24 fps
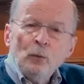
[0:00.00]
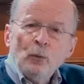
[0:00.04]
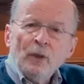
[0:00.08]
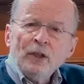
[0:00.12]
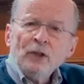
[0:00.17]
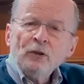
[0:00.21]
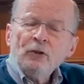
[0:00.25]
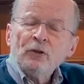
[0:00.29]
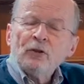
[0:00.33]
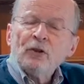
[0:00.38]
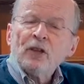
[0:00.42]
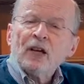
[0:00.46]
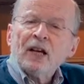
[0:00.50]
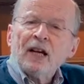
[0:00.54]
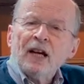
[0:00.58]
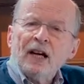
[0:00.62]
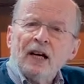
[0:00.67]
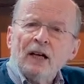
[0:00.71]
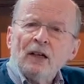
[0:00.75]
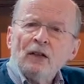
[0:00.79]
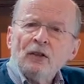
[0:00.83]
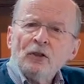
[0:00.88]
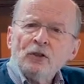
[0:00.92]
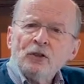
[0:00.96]
went to the
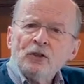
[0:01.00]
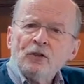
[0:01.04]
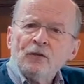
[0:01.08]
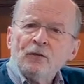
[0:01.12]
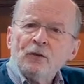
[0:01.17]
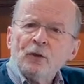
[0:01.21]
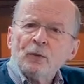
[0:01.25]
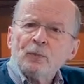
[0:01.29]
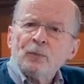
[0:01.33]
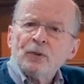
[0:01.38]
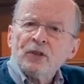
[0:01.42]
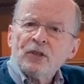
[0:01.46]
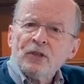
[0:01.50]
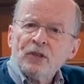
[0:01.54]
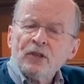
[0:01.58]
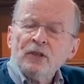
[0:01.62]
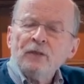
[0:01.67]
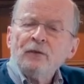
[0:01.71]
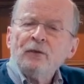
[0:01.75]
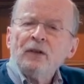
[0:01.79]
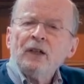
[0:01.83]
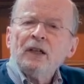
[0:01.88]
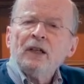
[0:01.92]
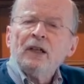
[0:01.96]
College of the
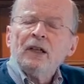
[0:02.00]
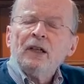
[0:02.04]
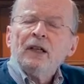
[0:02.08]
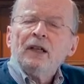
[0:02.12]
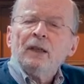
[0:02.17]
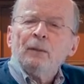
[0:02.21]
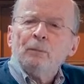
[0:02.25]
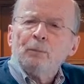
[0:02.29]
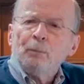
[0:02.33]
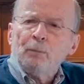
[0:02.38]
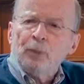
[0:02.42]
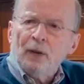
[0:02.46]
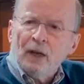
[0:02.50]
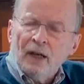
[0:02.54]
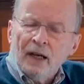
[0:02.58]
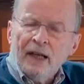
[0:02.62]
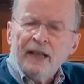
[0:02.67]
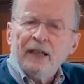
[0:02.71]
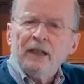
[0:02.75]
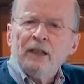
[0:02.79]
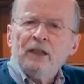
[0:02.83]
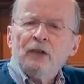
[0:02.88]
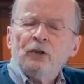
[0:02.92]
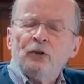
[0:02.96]
Pacific,
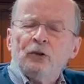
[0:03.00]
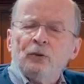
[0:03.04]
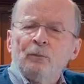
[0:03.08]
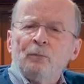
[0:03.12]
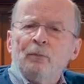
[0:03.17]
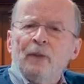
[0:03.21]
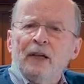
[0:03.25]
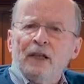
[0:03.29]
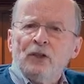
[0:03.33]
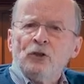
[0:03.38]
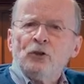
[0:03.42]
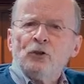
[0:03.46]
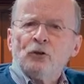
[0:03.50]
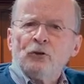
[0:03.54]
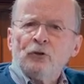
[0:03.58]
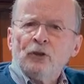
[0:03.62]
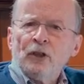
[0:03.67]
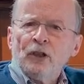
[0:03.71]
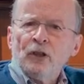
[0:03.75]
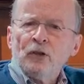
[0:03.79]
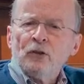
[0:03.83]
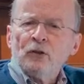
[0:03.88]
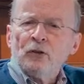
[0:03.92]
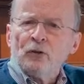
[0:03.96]
planning to major
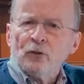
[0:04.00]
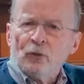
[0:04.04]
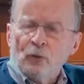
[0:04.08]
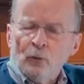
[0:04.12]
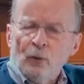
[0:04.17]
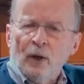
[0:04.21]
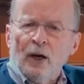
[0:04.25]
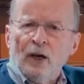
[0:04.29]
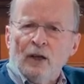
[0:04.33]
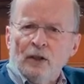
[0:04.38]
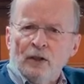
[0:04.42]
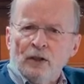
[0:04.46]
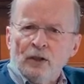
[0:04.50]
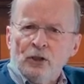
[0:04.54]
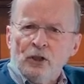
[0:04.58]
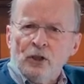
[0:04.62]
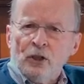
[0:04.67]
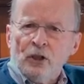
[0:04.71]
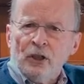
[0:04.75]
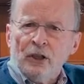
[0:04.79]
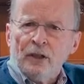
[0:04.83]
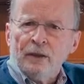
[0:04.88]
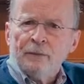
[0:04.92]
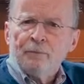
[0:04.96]
in
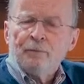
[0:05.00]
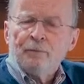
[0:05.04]
zoology.